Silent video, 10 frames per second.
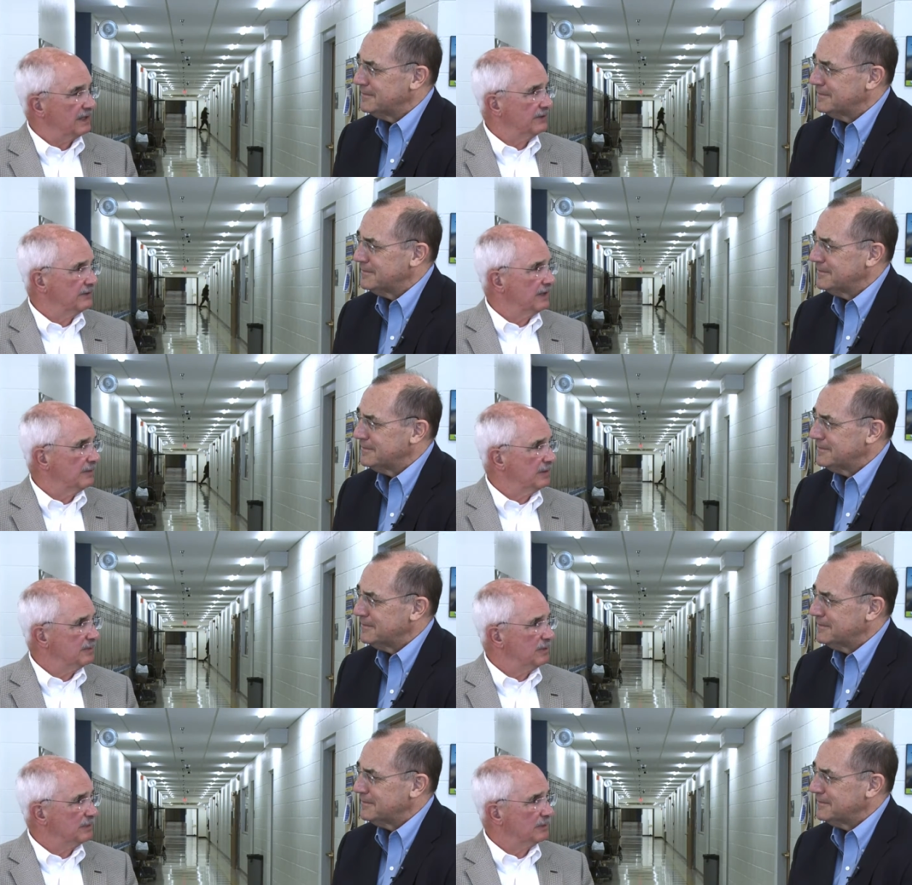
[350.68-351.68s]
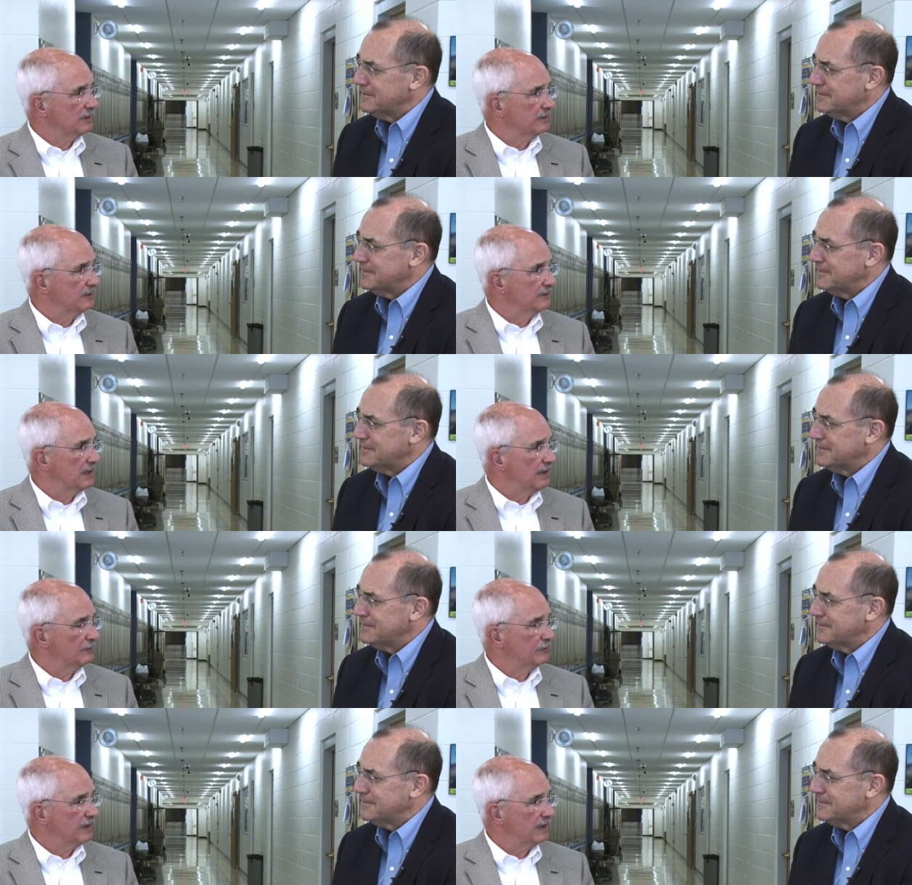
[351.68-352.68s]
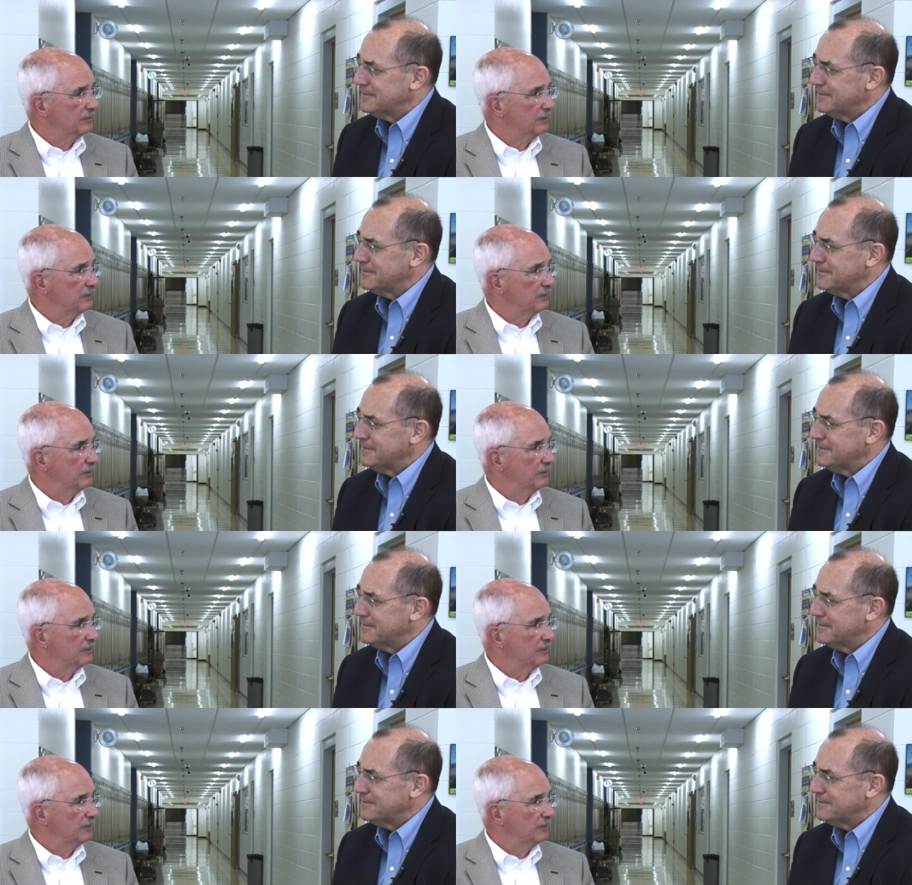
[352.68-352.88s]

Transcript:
Speaker 1: count on how many people are in town for that.